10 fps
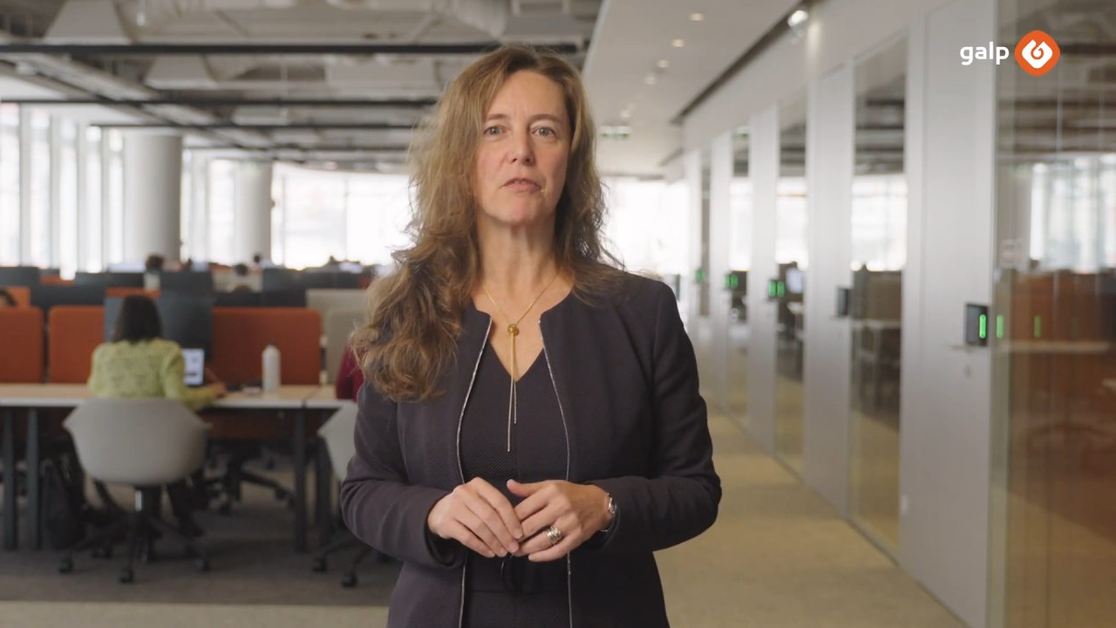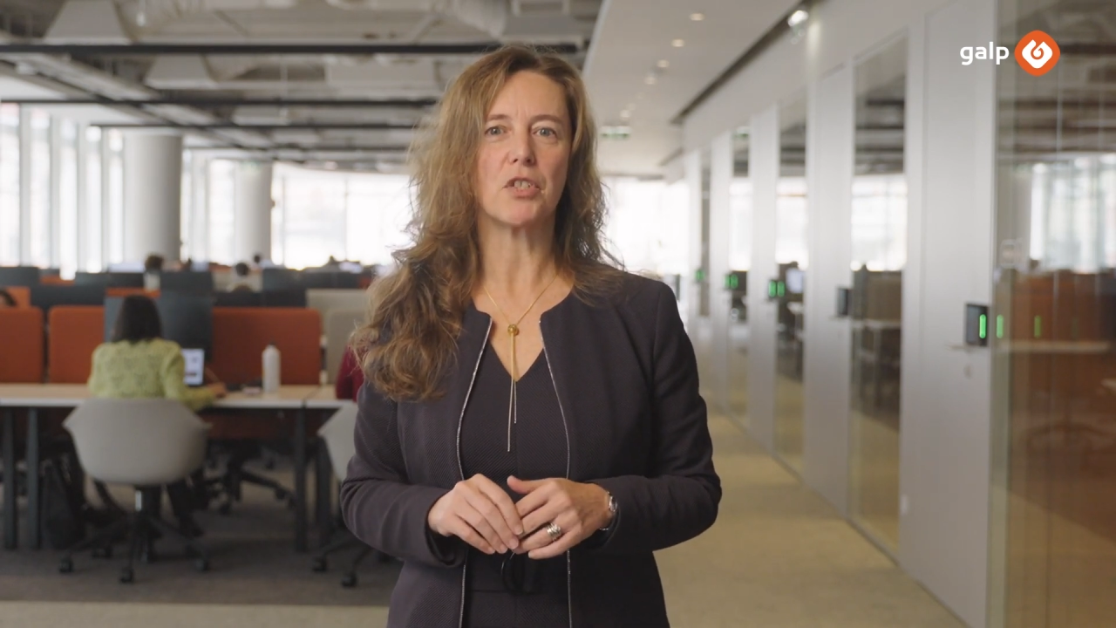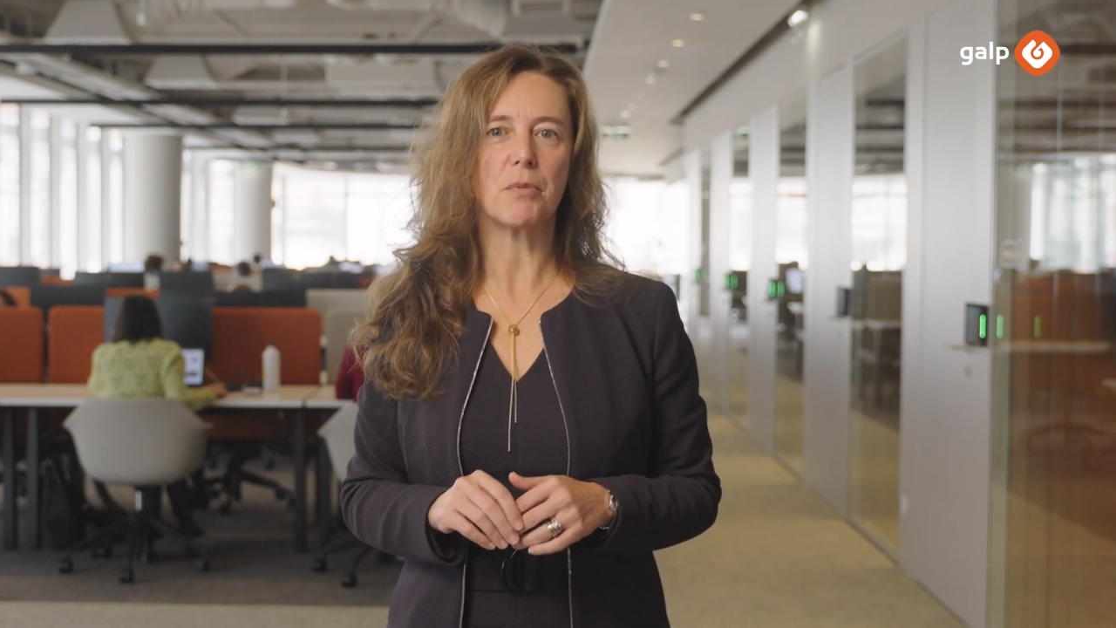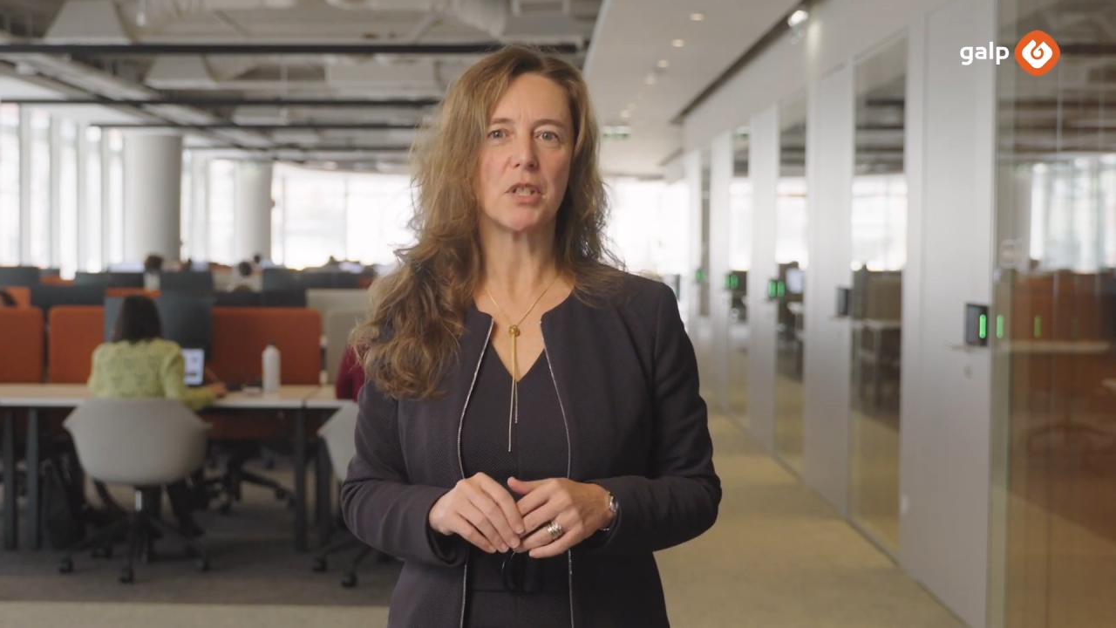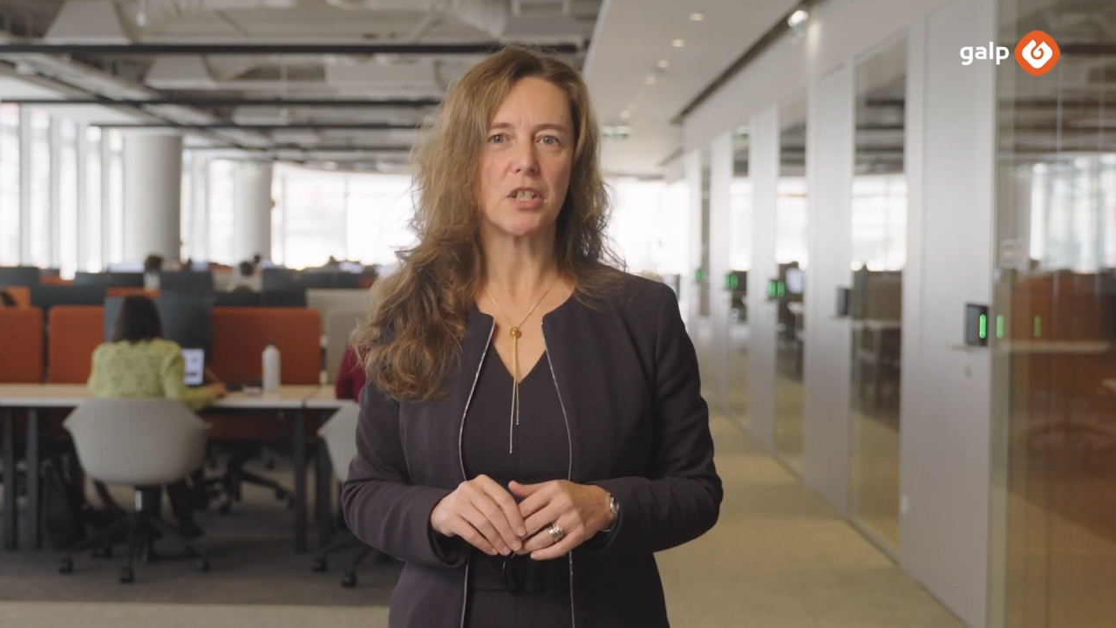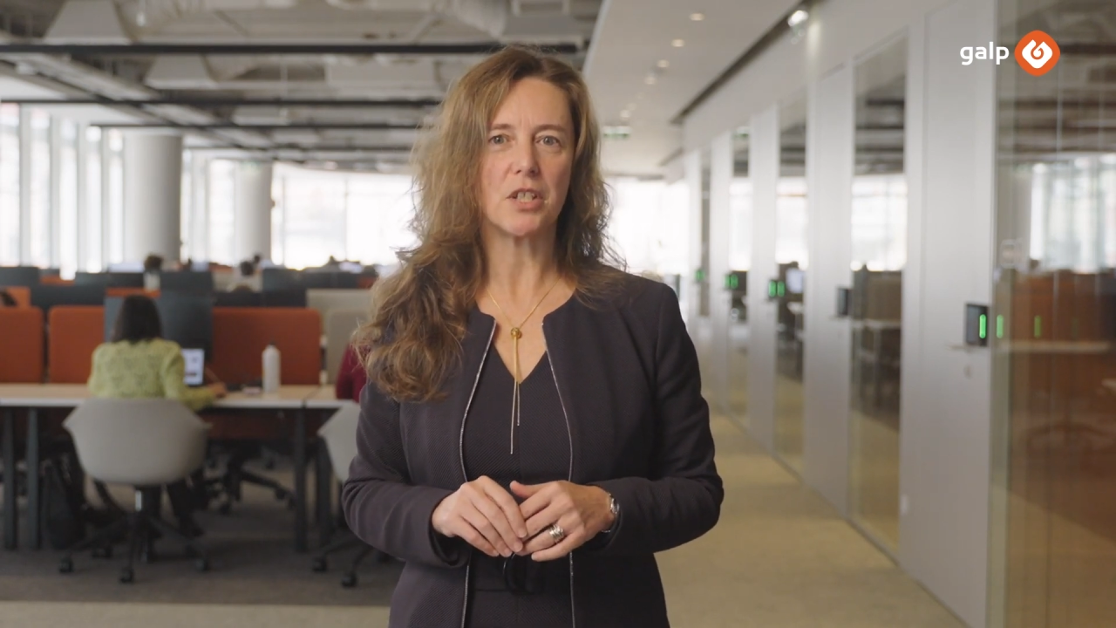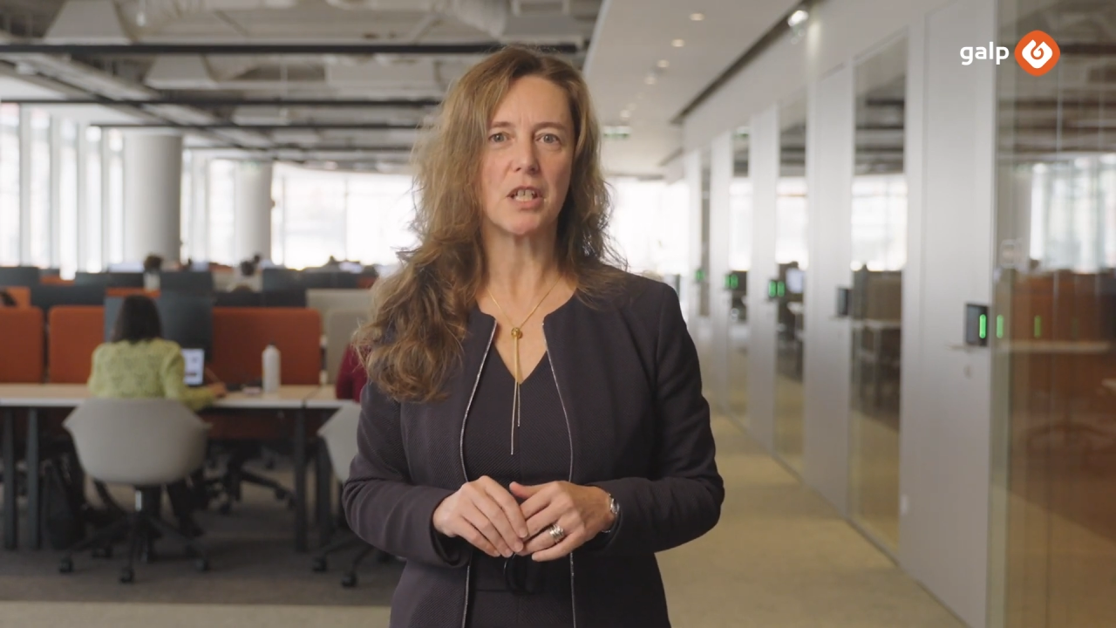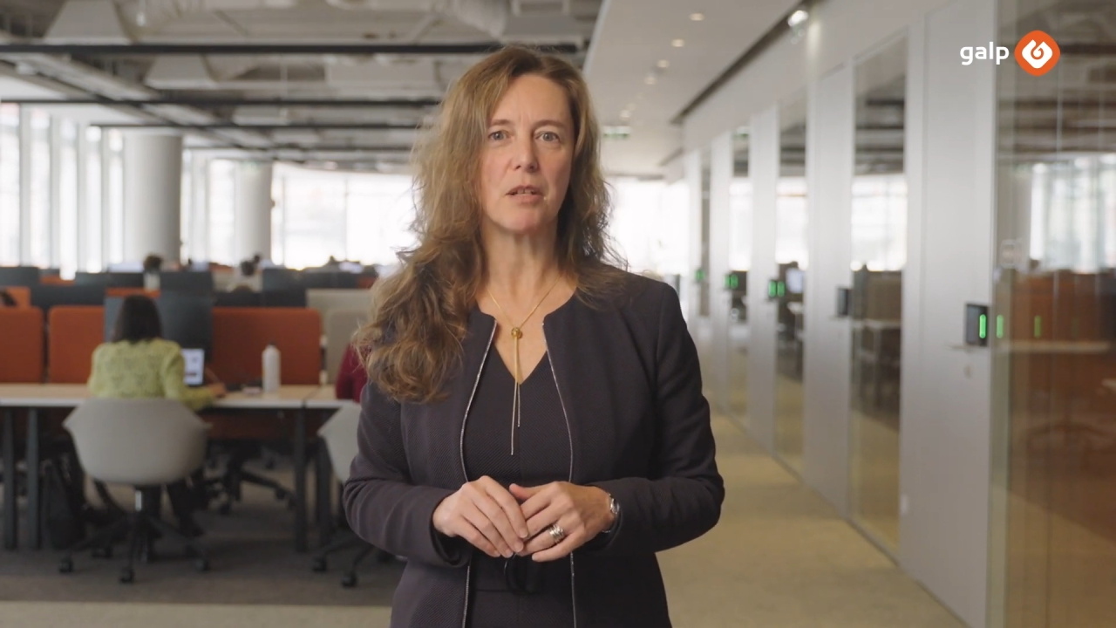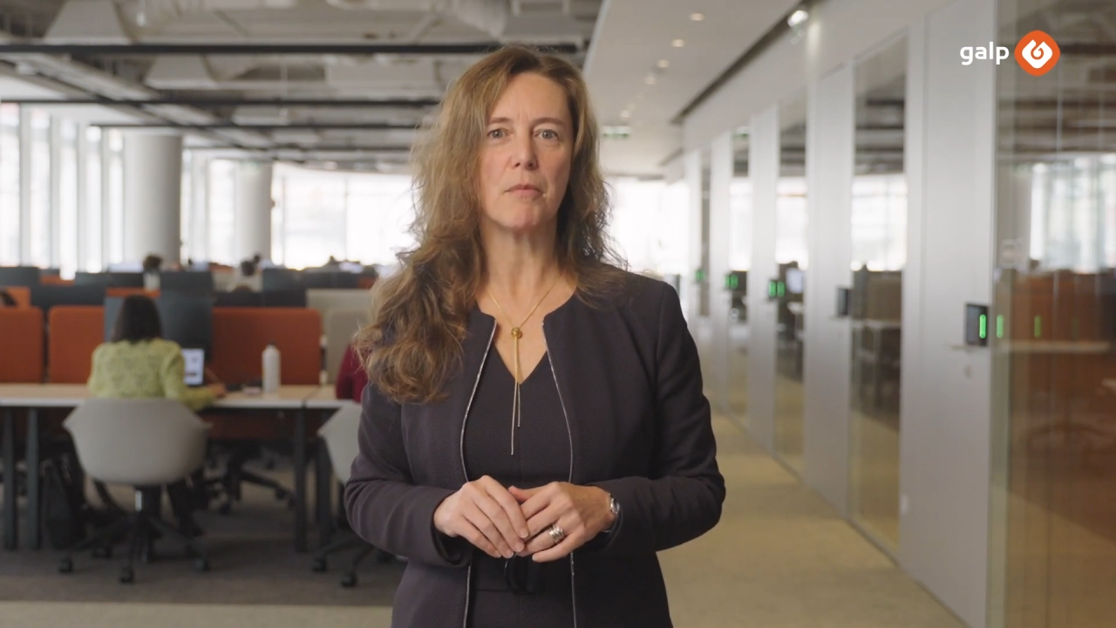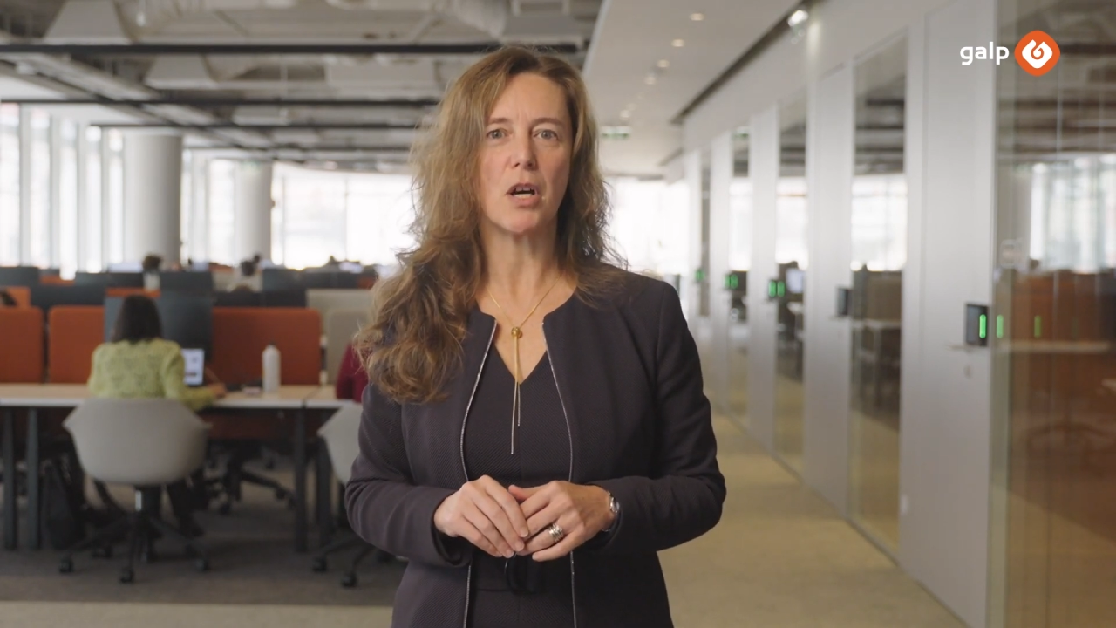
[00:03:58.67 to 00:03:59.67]
of
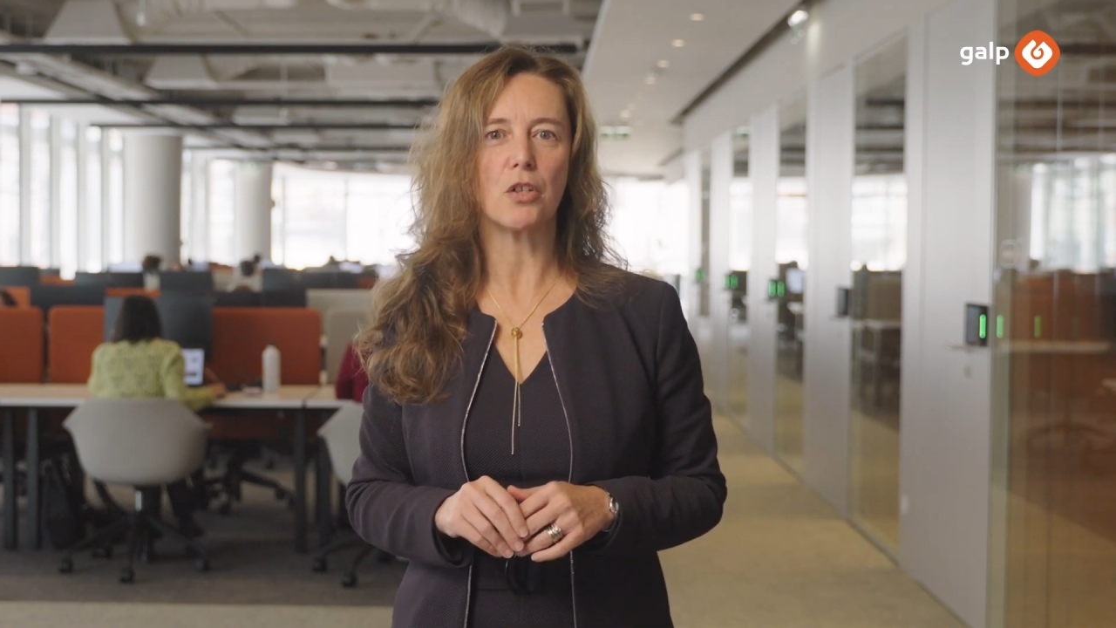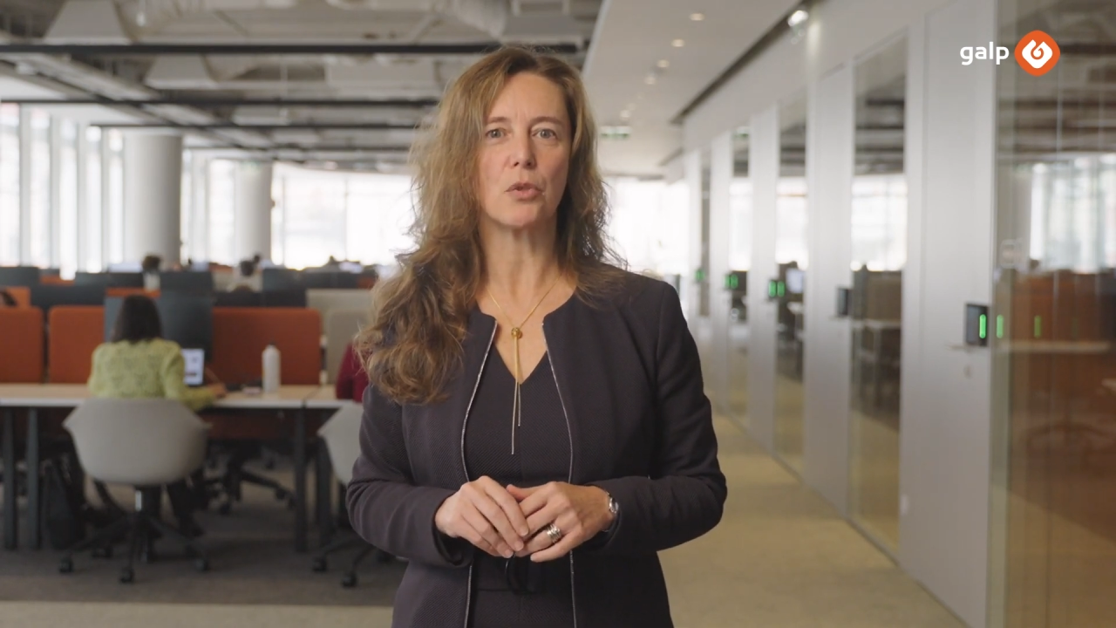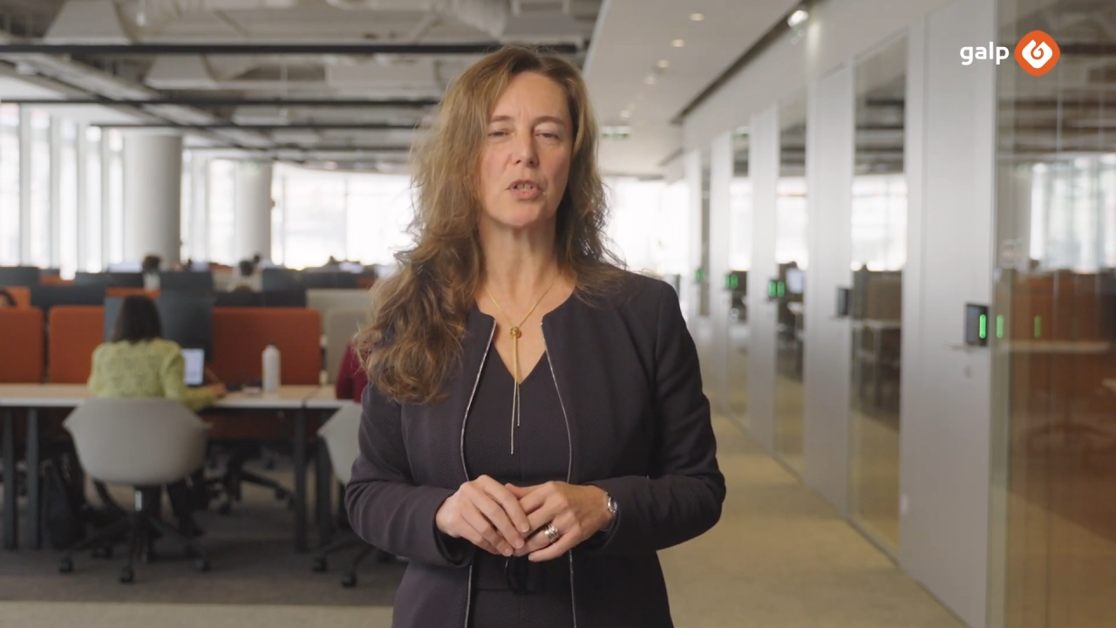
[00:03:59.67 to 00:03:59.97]
subsisting macro